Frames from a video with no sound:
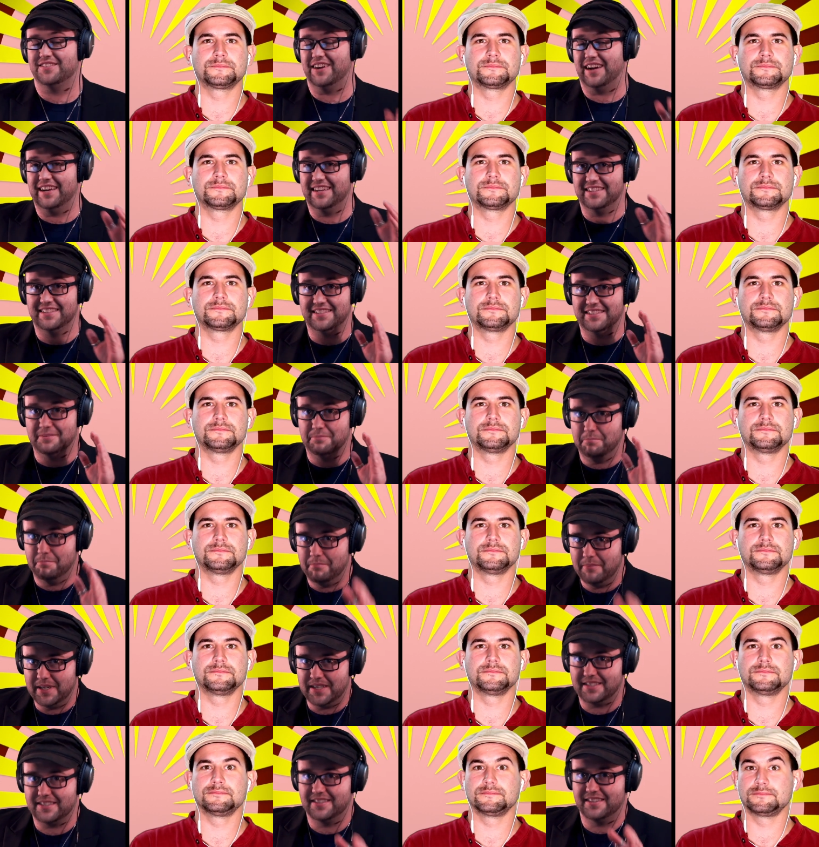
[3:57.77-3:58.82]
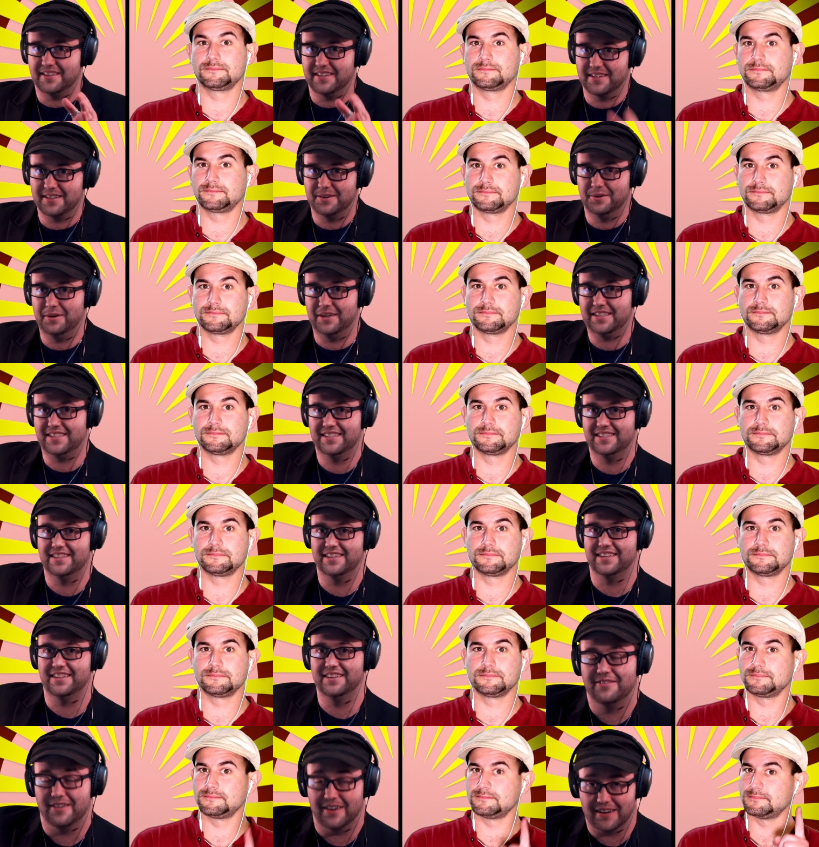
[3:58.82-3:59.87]
Speaker 1: try and submit a
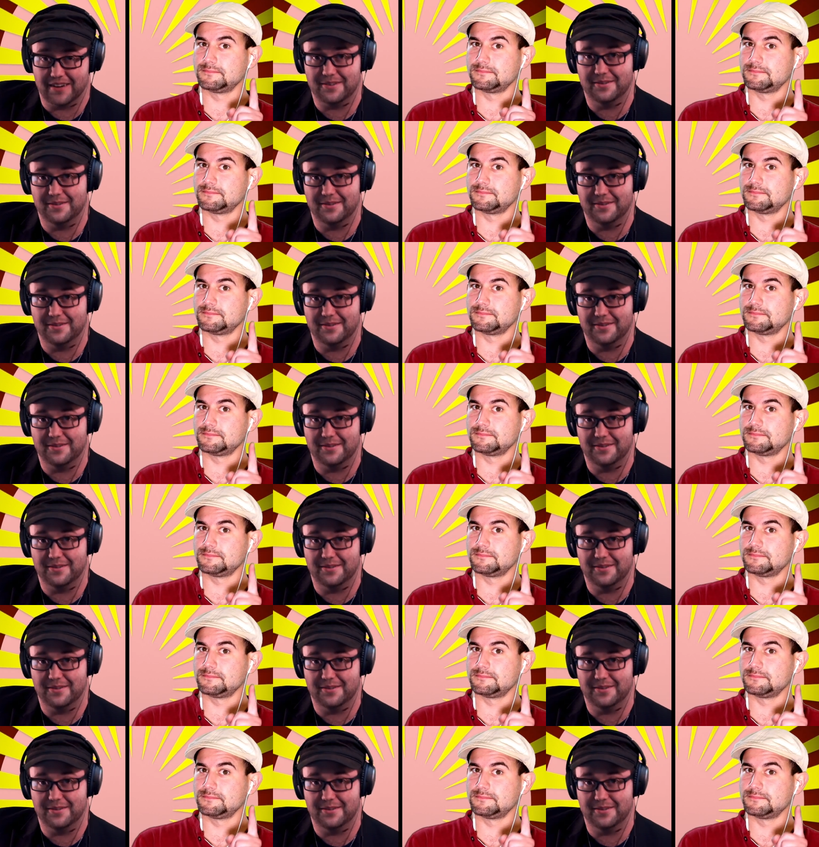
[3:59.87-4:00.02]
question for our